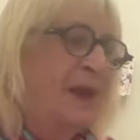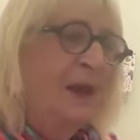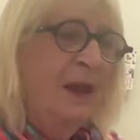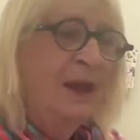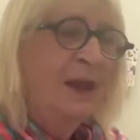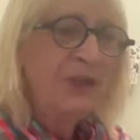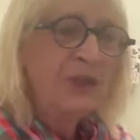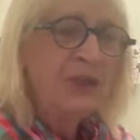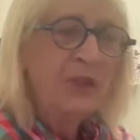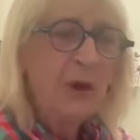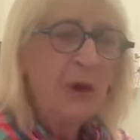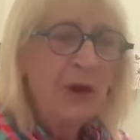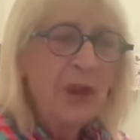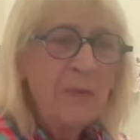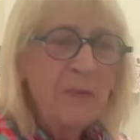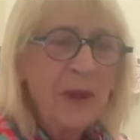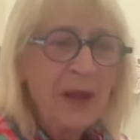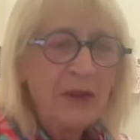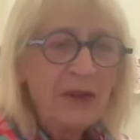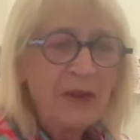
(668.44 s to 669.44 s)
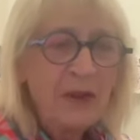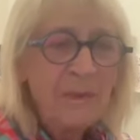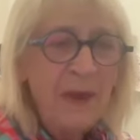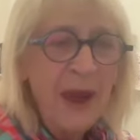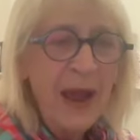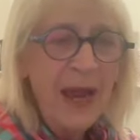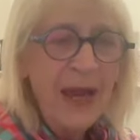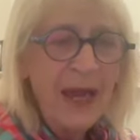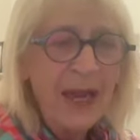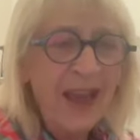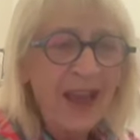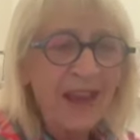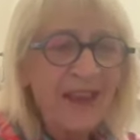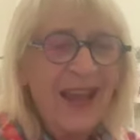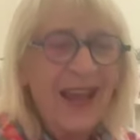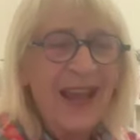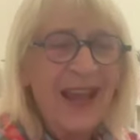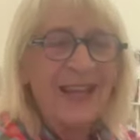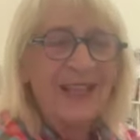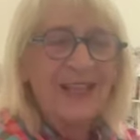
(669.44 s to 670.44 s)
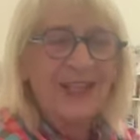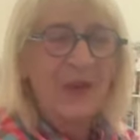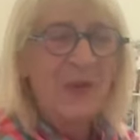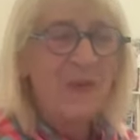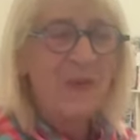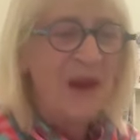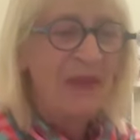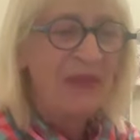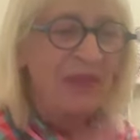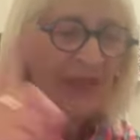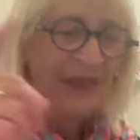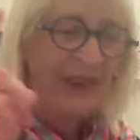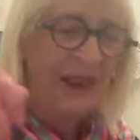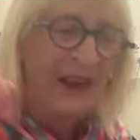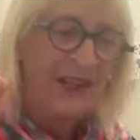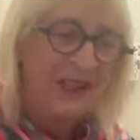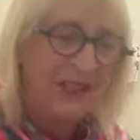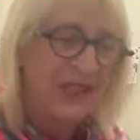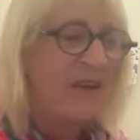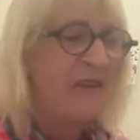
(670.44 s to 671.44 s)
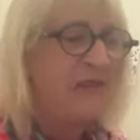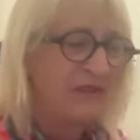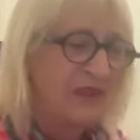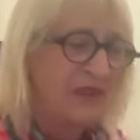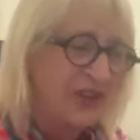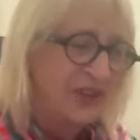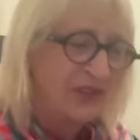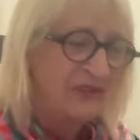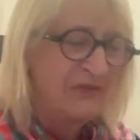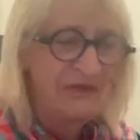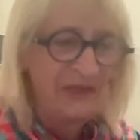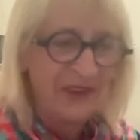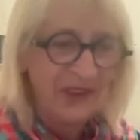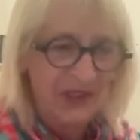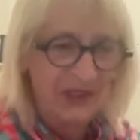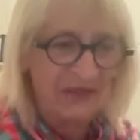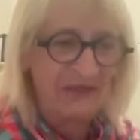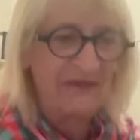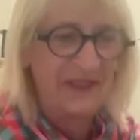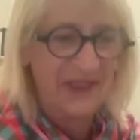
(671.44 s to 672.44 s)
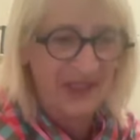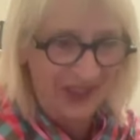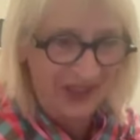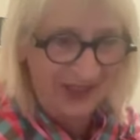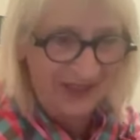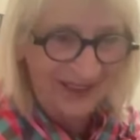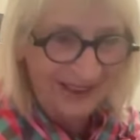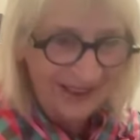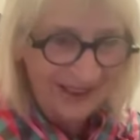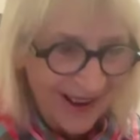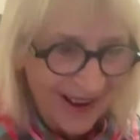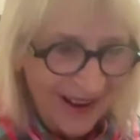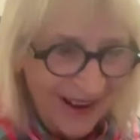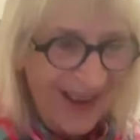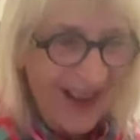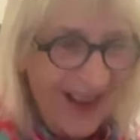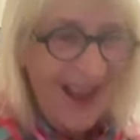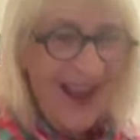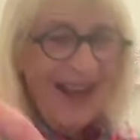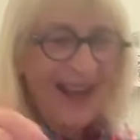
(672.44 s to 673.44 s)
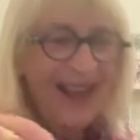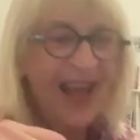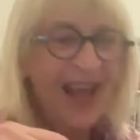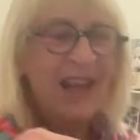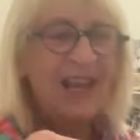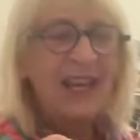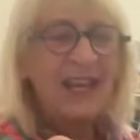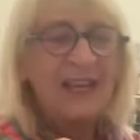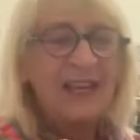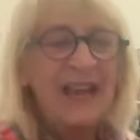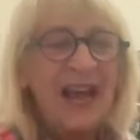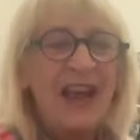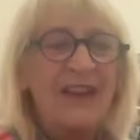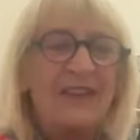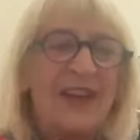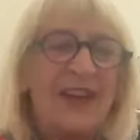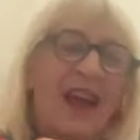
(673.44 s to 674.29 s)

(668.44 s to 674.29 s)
as a documentary maker, there's the one thing, it's vision, vision, vision, like you can have